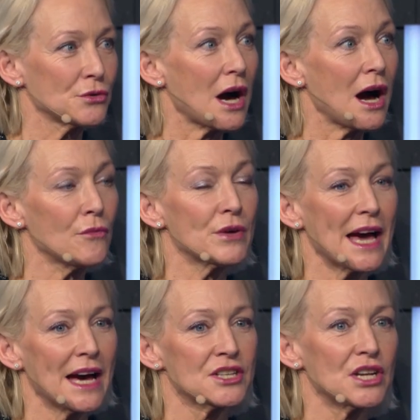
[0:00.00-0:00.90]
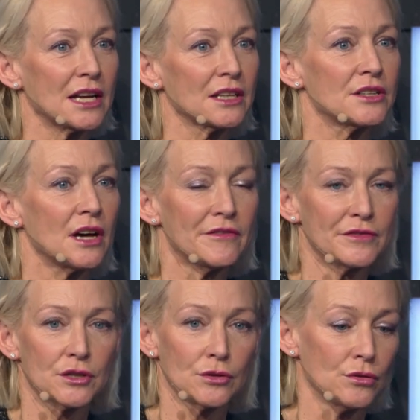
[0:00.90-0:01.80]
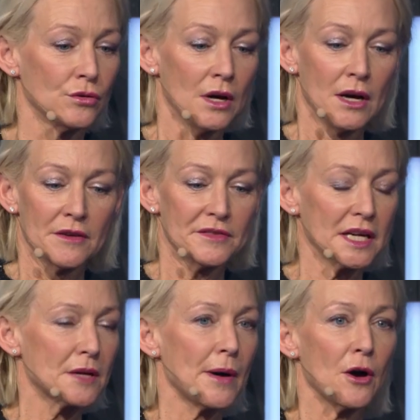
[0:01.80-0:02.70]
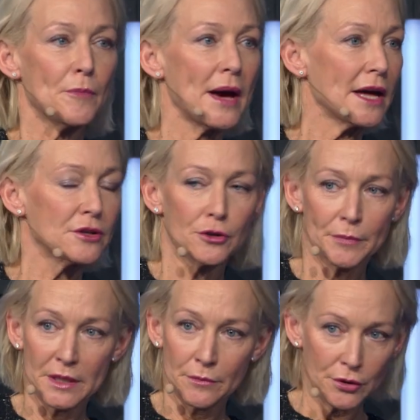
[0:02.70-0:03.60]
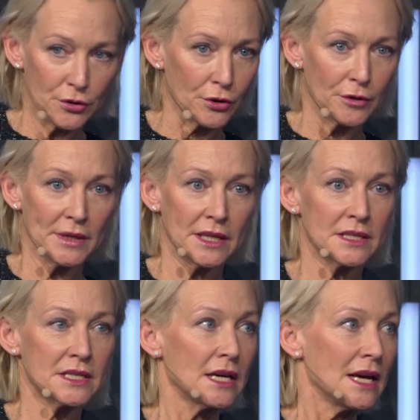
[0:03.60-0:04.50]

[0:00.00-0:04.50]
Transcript: Are we agile enough to think about pan-European procurement,